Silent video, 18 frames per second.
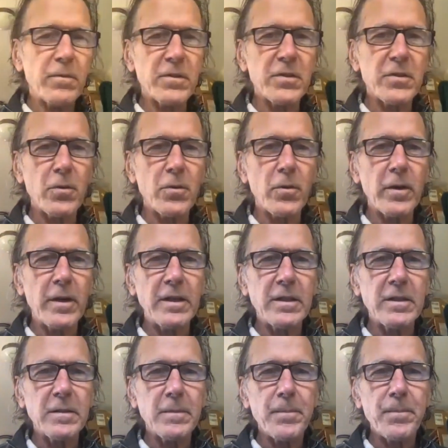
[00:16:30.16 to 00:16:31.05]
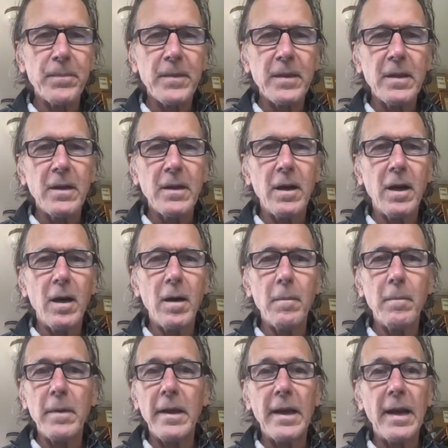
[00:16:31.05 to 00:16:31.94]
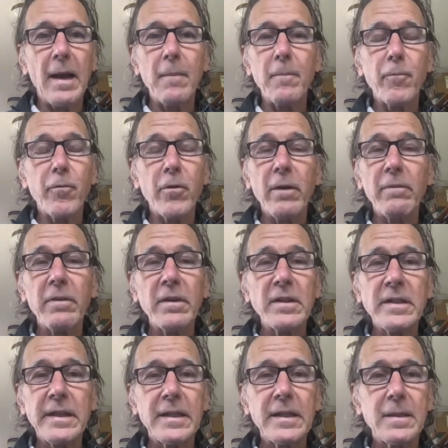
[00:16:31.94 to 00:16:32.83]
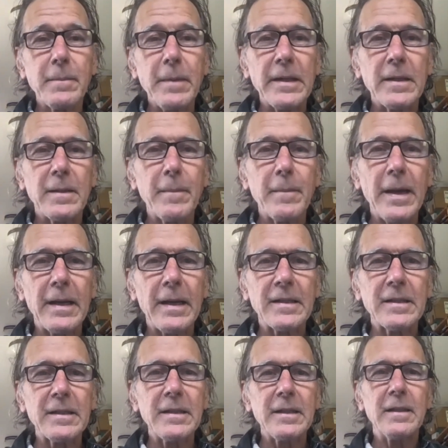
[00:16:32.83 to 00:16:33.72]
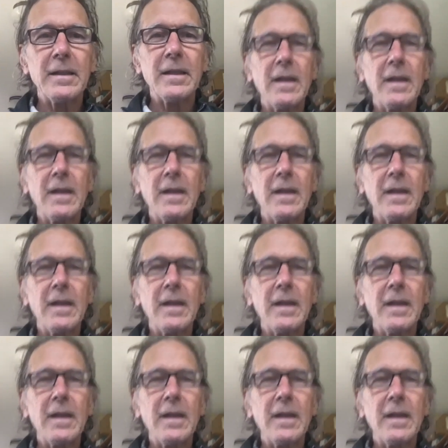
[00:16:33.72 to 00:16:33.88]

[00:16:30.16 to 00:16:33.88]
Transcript: stories. And I'm privileged to get to make the magazine.